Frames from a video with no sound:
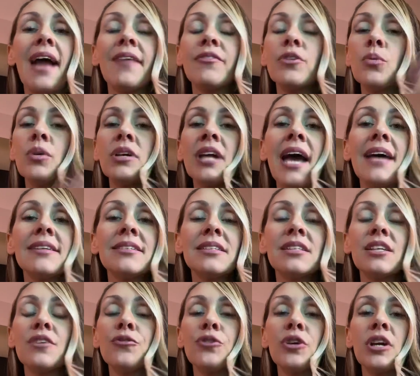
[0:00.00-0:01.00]
Everyone
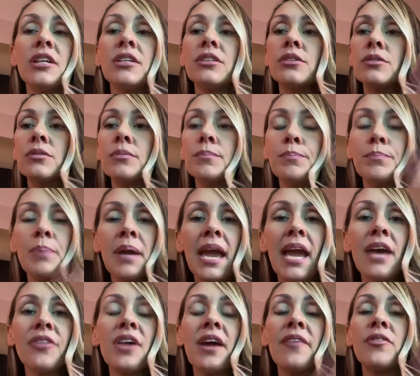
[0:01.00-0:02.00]
has a different
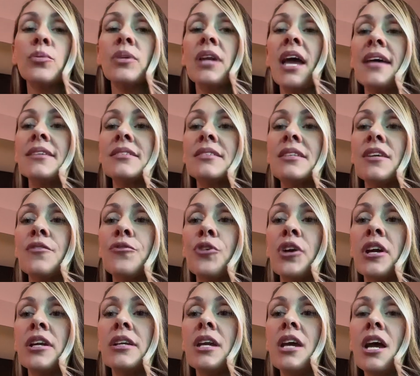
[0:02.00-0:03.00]
path. Everyone has
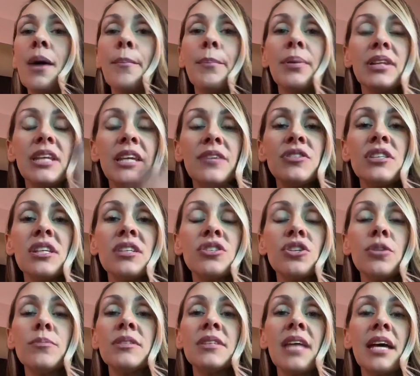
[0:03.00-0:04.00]
different belief
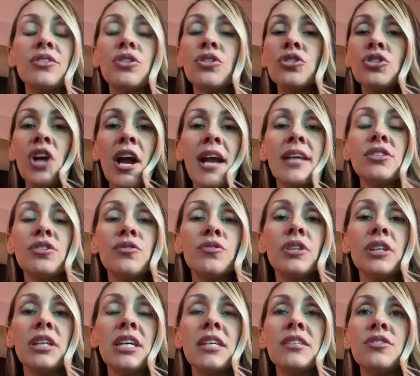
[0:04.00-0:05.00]
systems that they're trying to
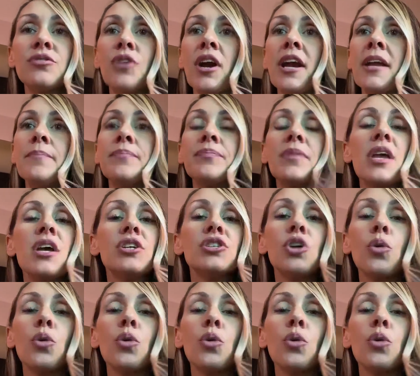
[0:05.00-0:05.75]
release, right?